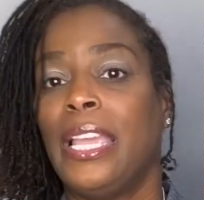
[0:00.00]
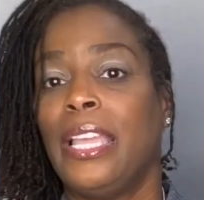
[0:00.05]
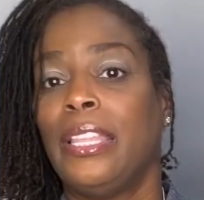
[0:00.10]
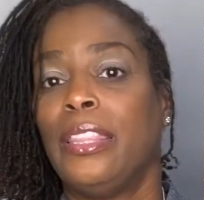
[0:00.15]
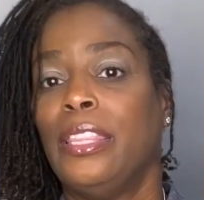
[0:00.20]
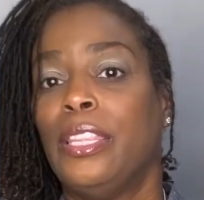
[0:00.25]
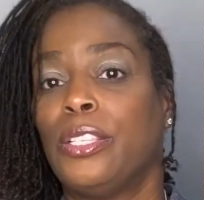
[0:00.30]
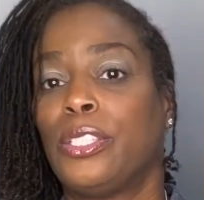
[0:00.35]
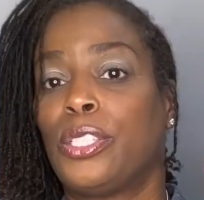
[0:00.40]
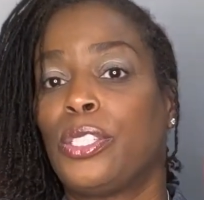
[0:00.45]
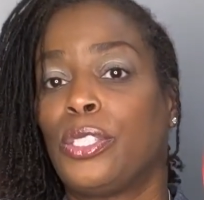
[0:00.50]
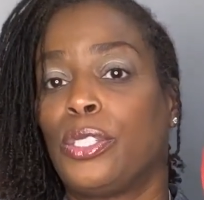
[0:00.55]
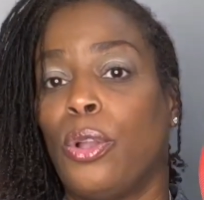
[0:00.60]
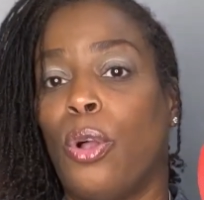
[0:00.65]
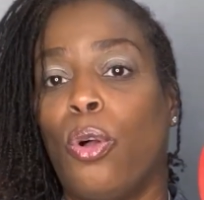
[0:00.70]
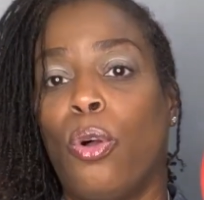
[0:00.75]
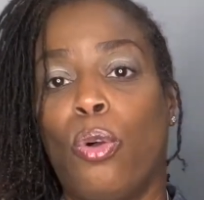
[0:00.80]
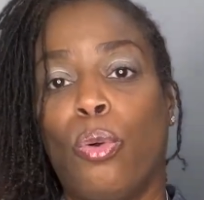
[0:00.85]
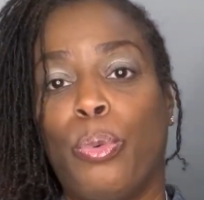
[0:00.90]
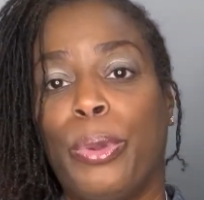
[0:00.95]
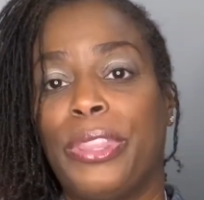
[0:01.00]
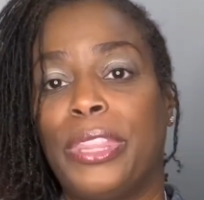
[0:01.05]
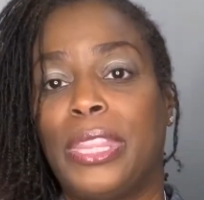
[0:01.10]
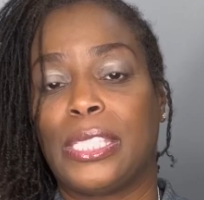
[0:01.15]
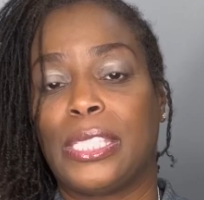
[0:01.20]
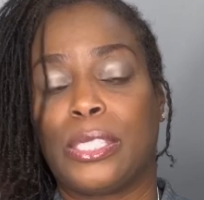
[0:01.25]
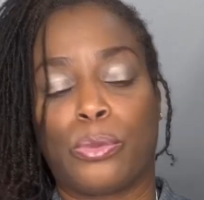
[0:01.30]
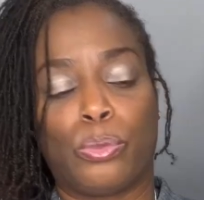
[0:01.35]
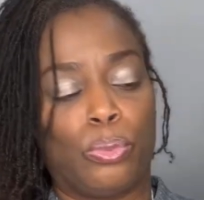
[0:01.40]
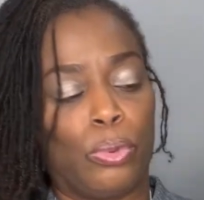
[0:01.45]
the sole with
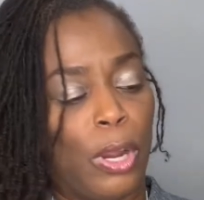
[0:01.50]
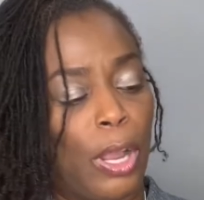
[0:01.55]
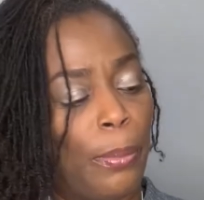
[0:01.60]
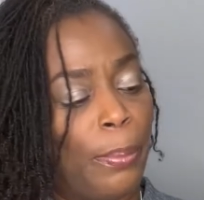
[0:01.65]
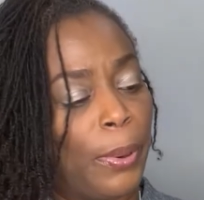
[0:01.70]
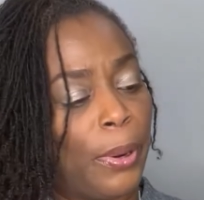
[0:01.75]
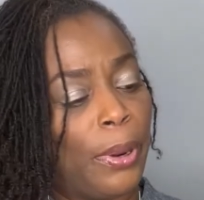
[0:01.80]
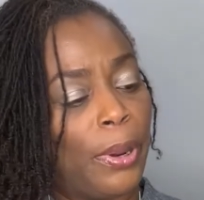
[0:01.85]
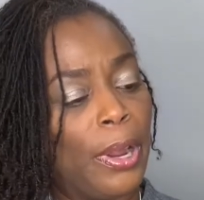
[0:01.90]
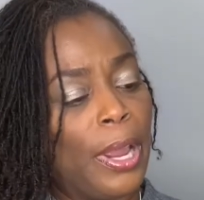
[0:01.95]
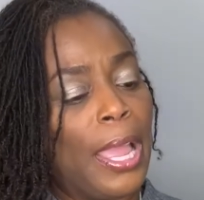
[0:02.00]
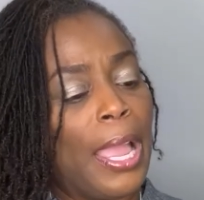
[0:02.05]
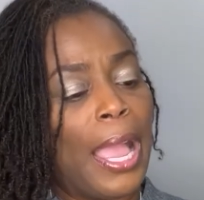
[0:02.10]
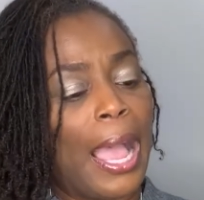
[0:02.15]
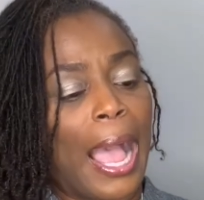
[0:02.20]
rubber,